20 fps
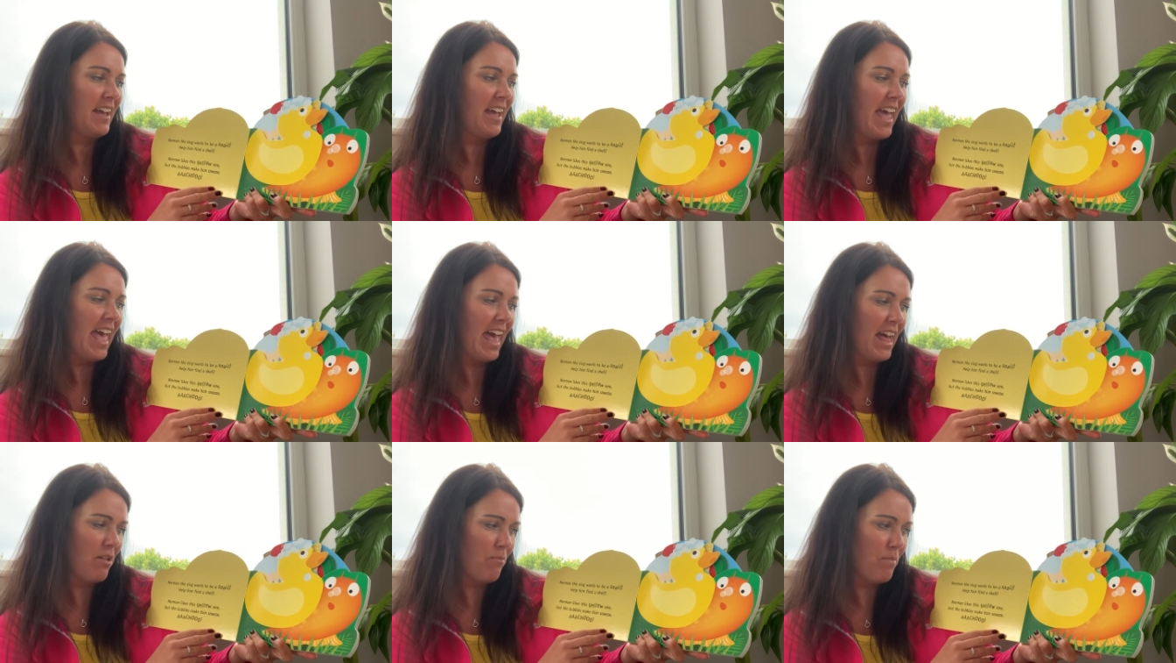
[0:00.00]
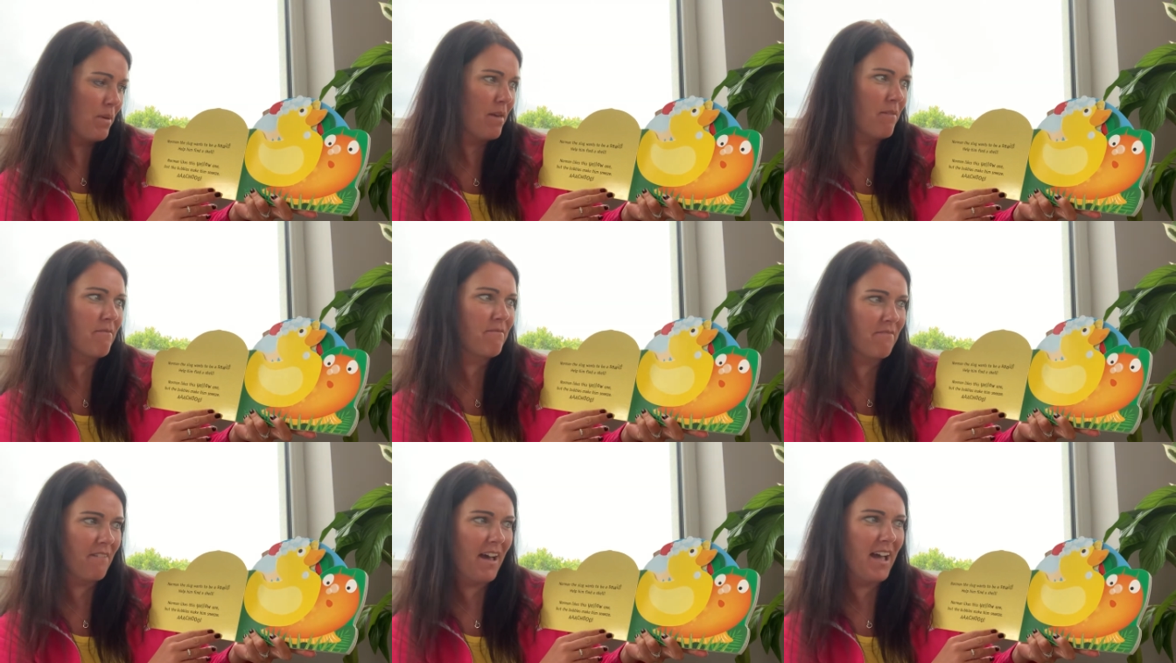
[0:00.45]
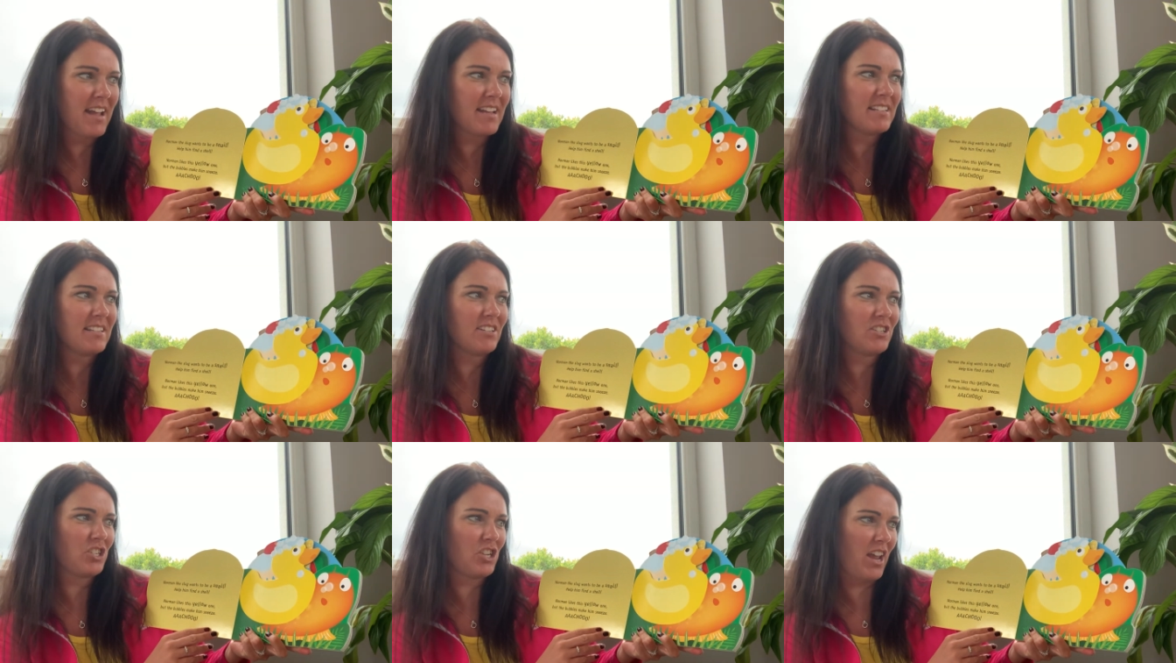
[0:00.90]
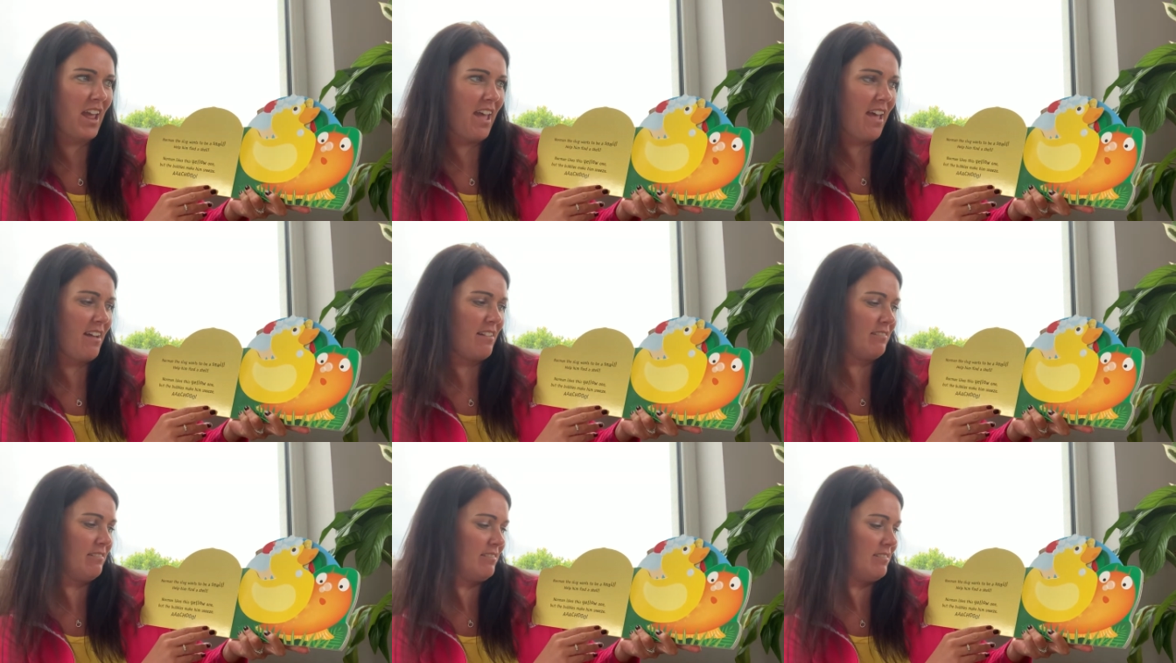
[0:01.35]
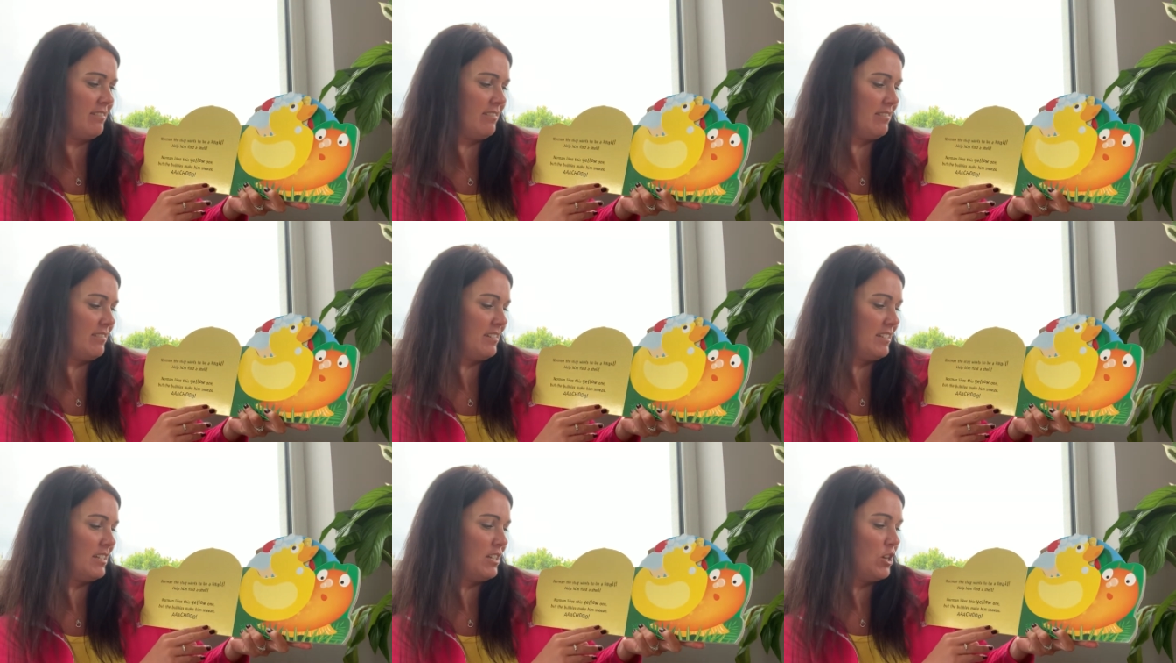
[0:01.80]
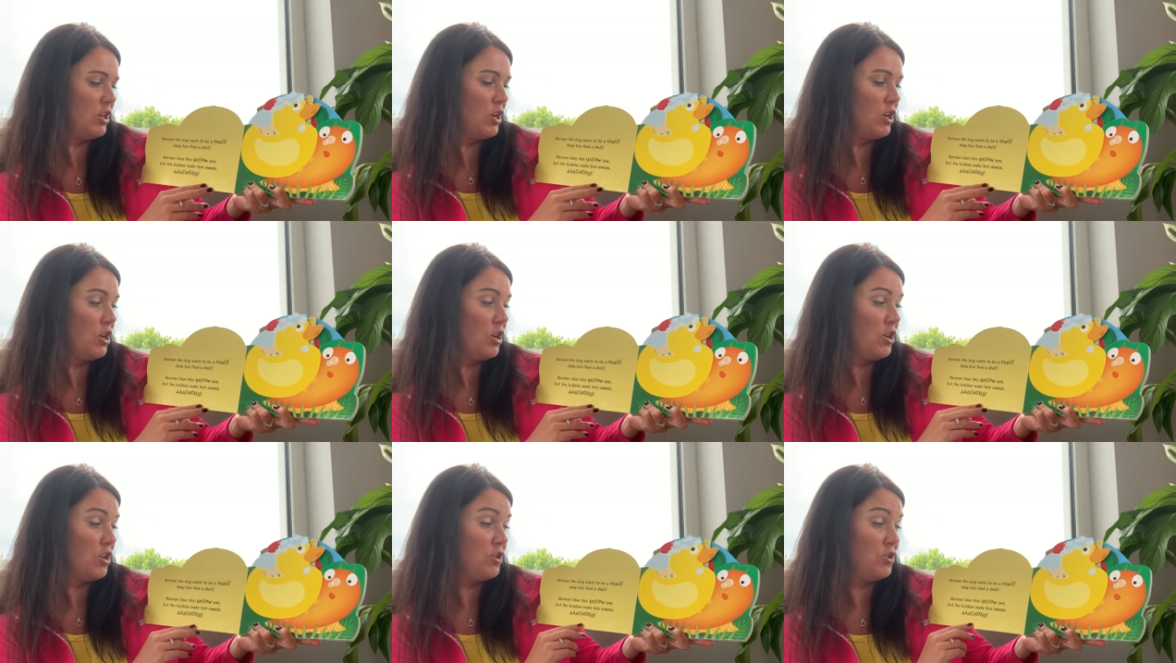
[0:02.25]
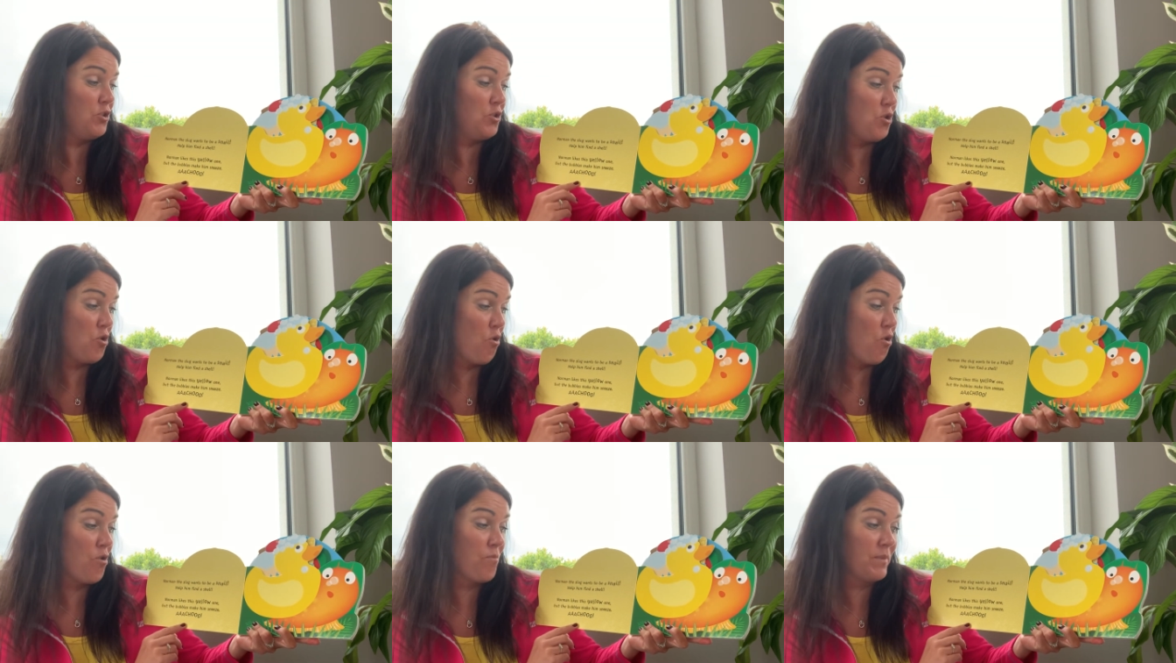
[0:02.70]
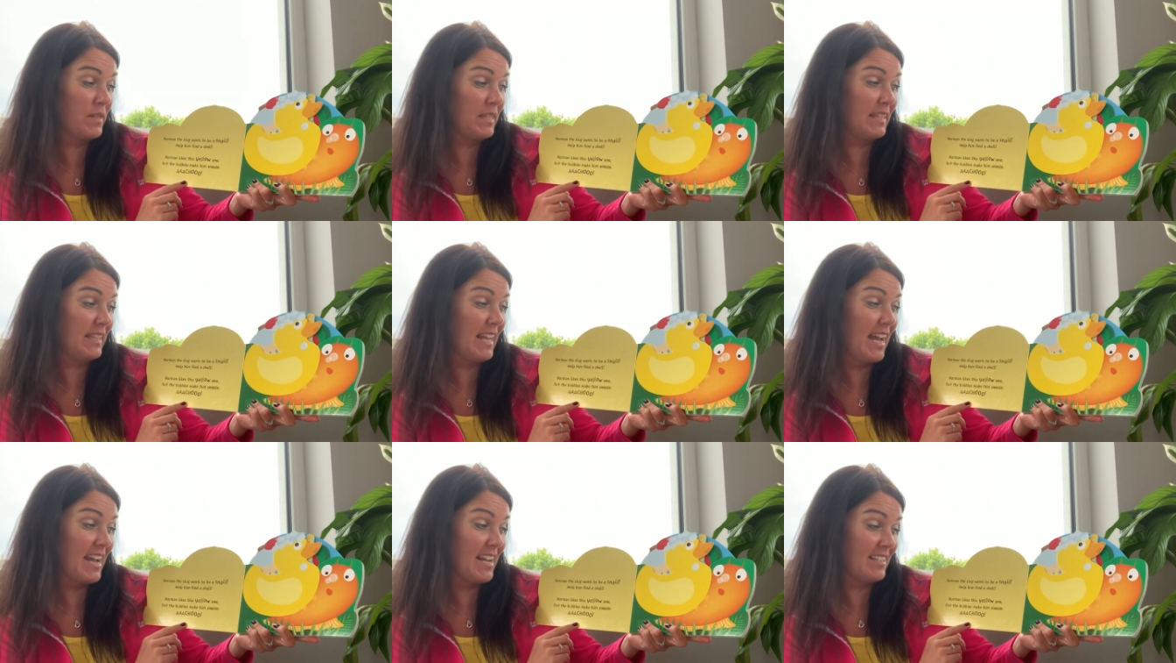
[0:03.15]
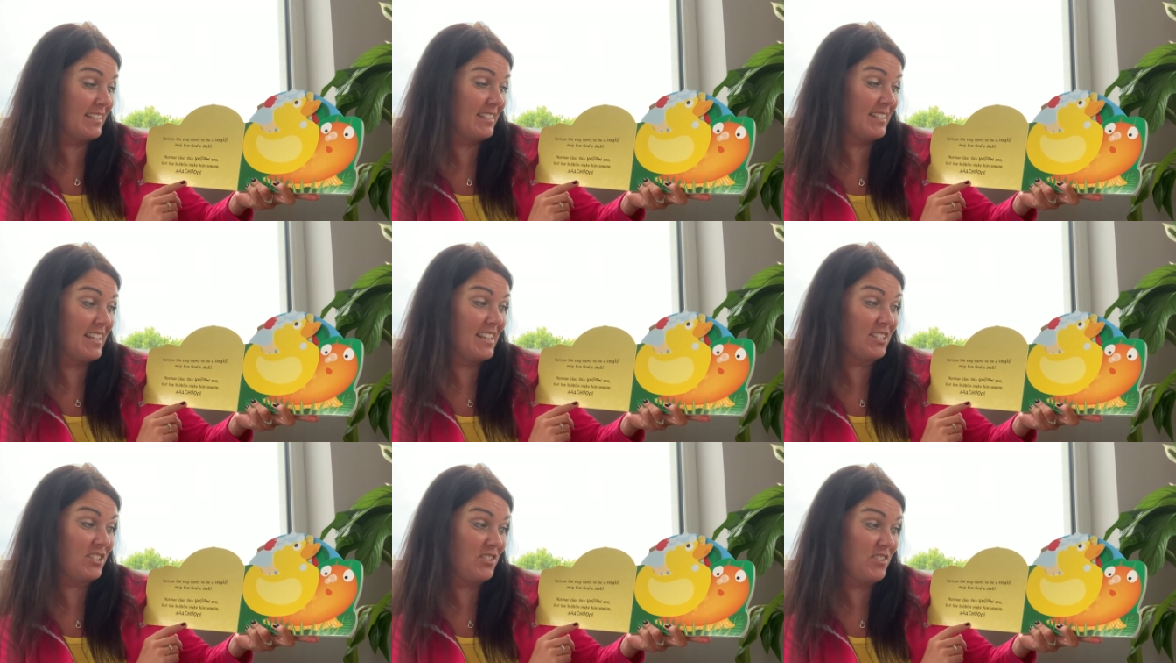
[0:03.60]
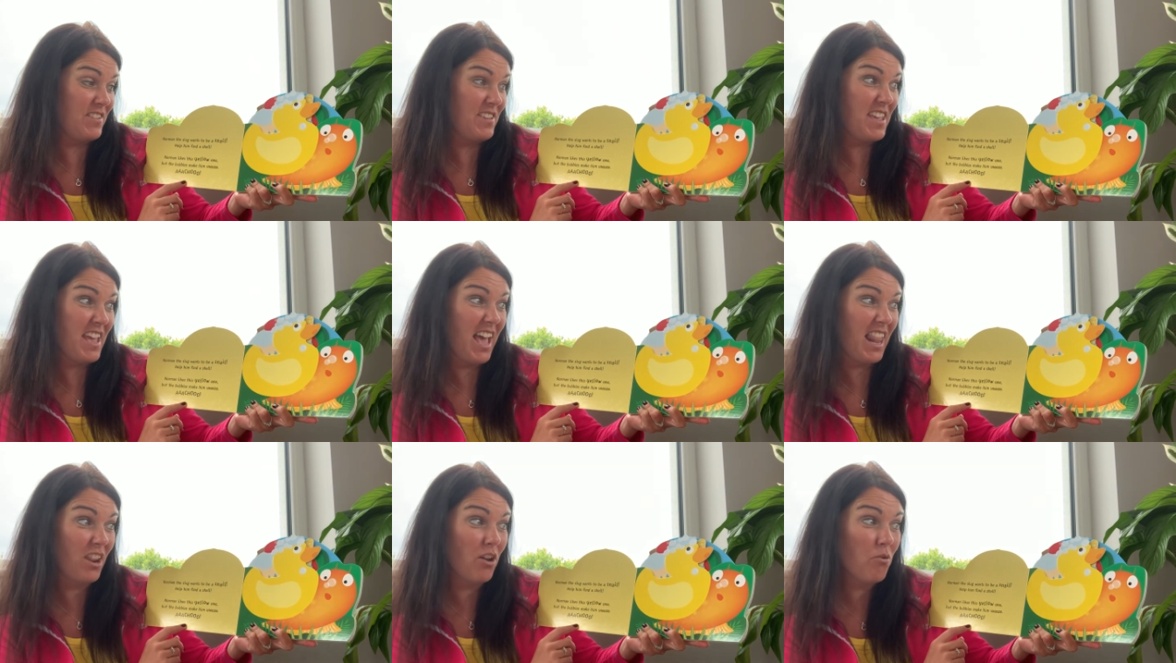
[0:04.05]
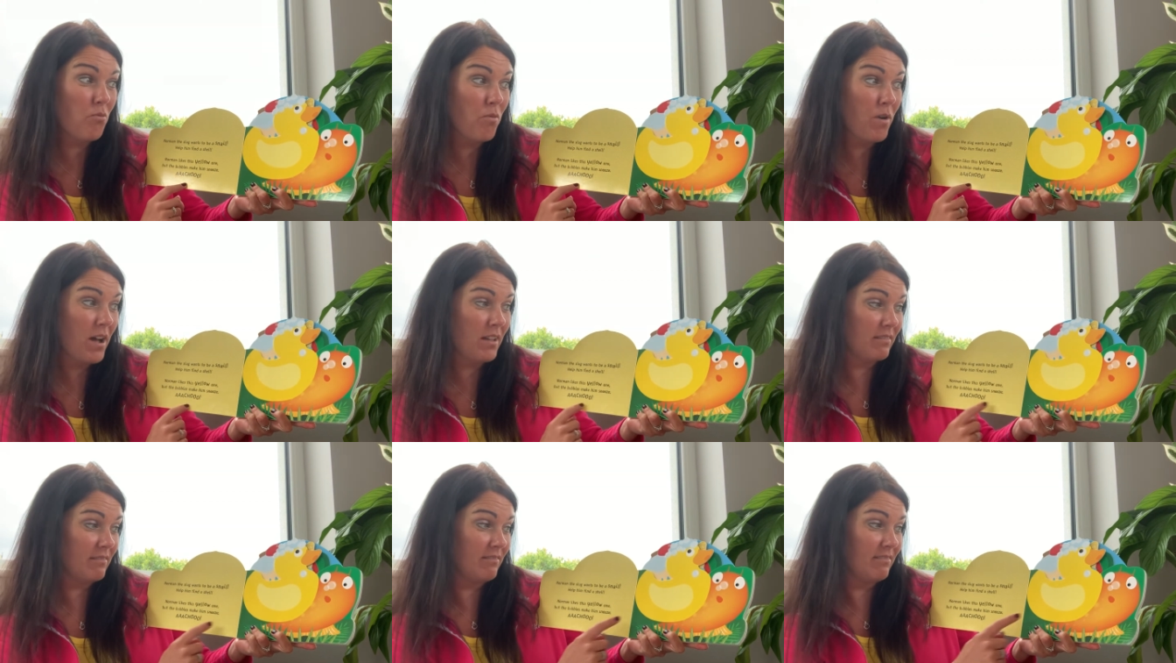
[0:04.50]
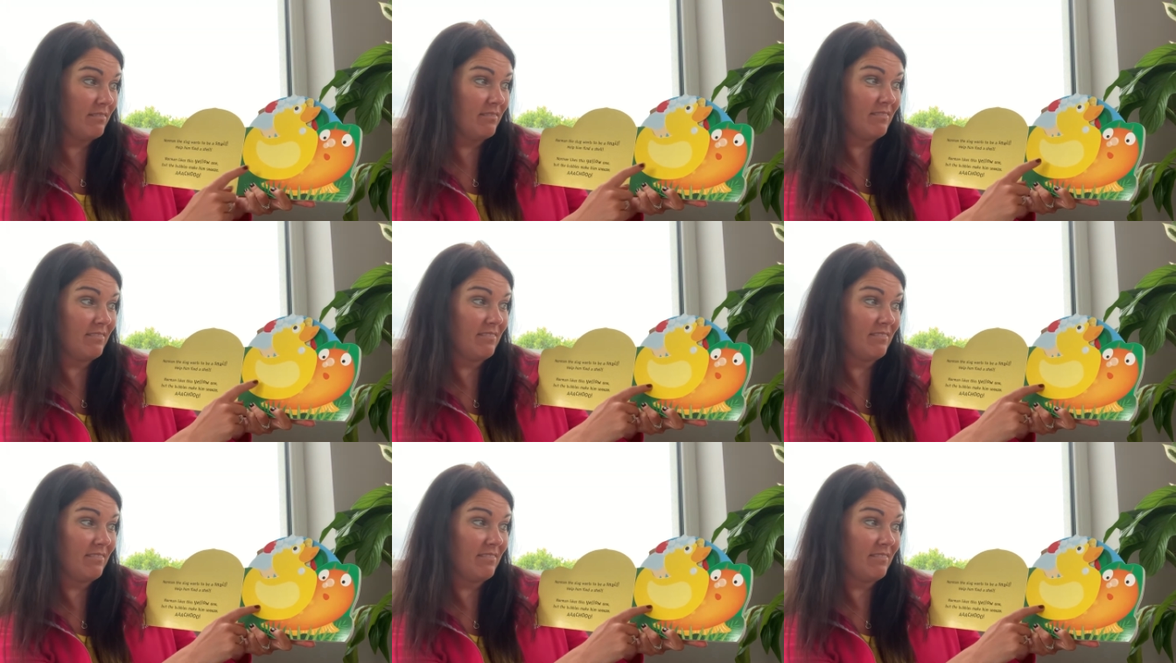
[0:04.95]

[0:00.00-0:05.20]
Help him find a shell. Norman likes this yellow one.